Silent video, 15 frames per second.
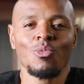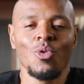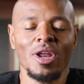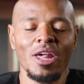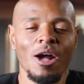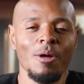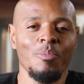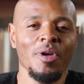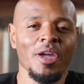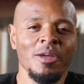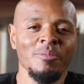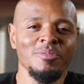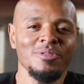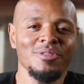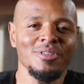What up
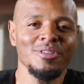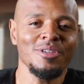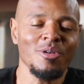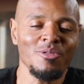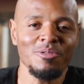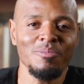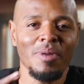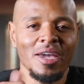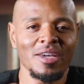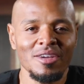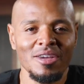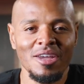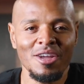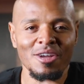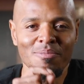peeps? Tony
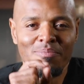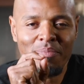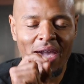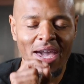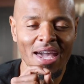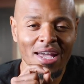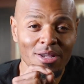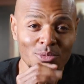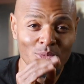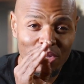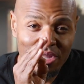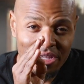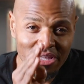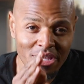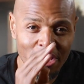Baker here, back
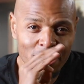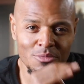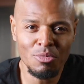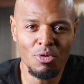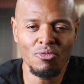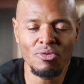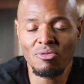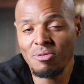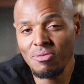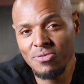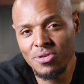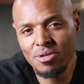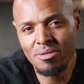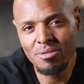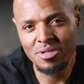with another movie
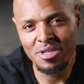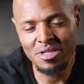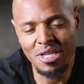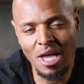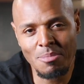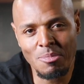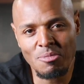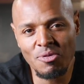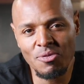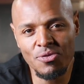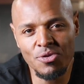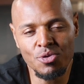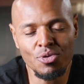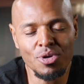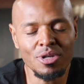review. This time I'm
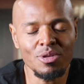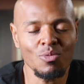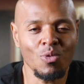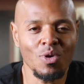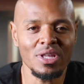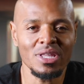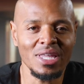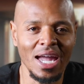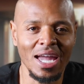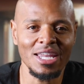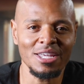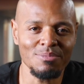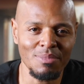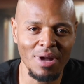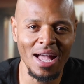reviewing One
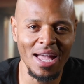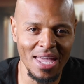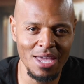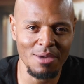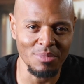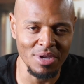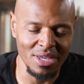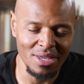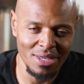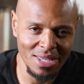Night in Miami.